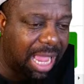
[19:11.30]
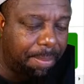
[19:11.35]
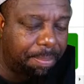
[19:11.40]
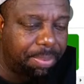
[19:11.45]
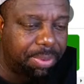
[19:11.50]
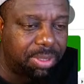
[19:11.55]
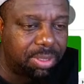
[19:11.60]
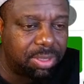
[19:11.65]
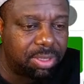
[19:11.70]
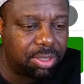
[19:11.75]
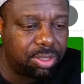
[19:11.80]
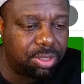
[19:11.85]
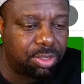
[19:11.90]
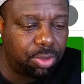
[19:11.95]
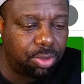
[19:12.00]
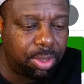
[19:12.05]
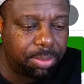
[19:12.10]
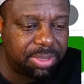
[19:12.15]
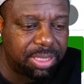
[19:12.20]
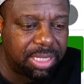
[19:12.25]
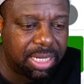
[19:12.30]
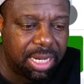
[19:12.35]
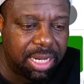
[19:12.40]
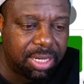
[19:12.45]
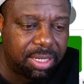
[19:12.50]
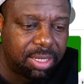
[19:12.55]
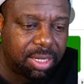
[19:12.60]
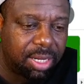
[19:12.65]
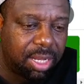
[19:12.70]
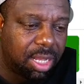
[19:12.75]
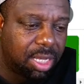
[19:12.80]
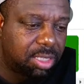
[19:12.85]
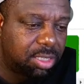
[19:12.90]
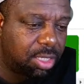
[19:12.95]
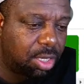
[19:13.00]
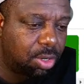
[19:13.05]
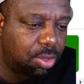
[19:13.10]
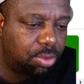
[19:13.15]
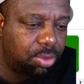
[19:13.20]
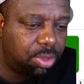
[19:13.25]
happens. You know what I'm saying?
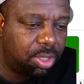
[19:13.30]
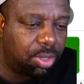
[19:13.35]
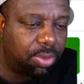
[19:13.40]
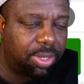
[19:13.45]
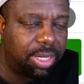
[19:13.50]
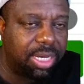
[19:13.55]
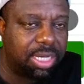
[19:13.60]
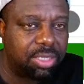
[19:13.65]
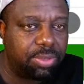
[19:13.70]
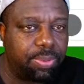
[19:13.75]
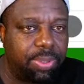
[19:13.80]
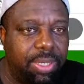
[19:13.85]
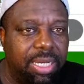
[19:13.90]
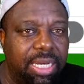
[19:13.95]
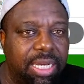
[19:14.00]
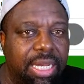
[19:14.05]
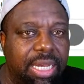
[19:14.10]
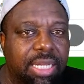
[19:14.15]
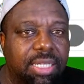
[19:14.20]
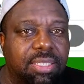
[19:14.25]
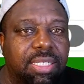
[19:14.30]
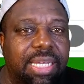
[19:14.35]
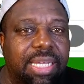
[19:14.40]
So it is what it is.